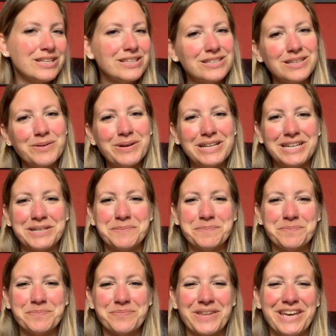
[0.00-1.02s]
So I did.
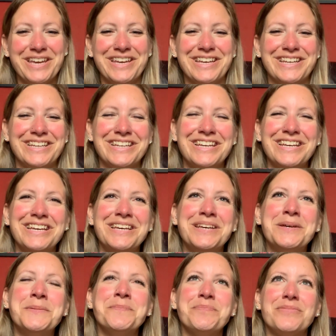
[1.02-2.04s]
So
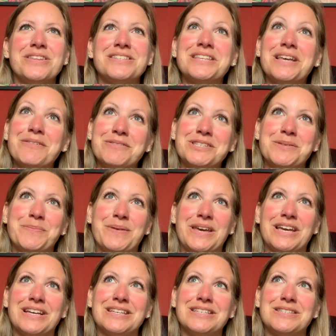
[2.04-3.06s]
that was a
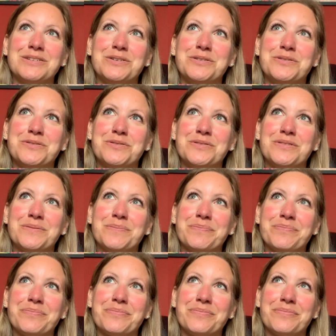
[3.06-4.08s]
big sort of,
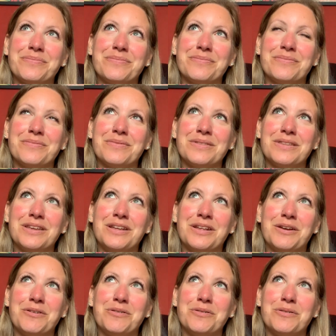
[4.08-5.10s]

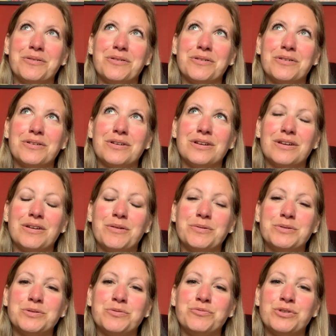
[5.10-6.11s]
it
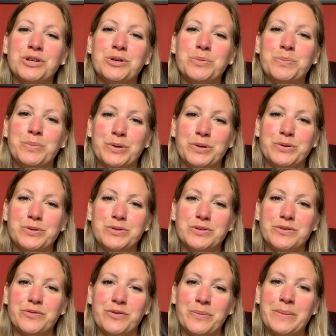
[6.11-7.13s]
was a real
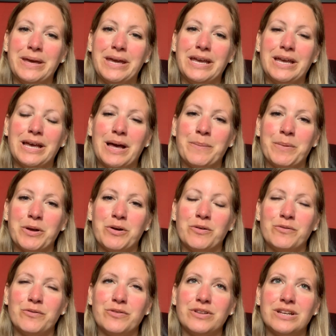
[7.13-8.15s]
boost for me and my
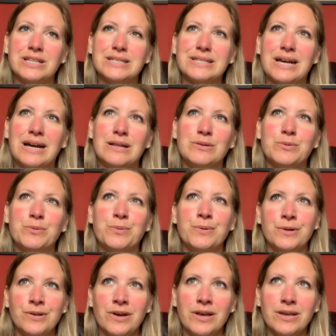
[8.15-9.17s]
confidence. And
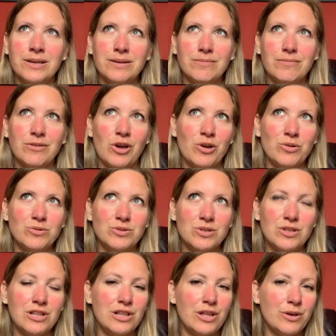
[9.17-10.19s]
would I go
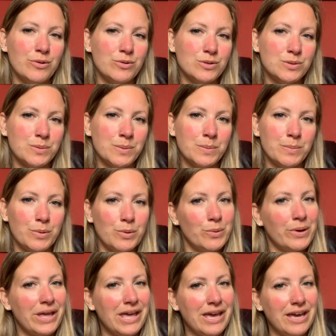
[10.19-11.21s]
to the local swimming pool
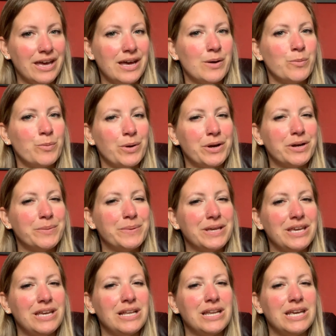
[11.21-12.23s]
here and wear a
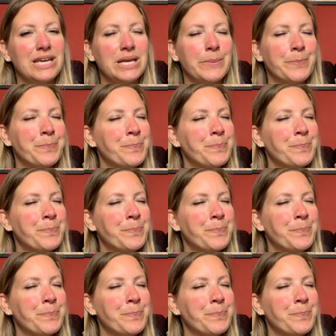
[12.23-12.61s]
bikini?